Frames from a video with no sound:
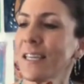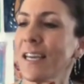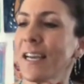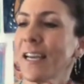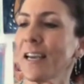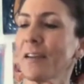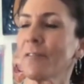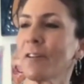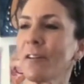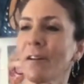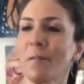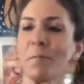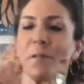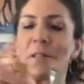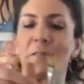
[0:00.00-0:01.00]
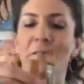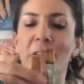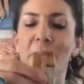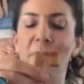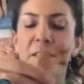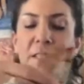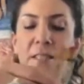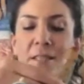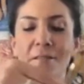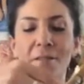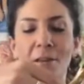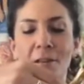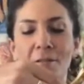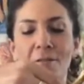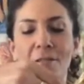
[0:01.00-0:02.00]
I have a couple of them. This is a
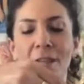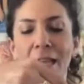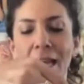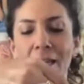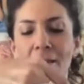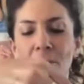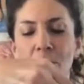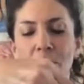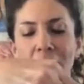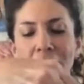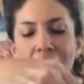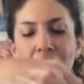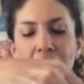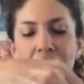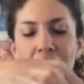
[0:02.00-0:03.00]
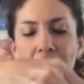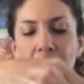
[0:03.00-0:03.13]
very flat one.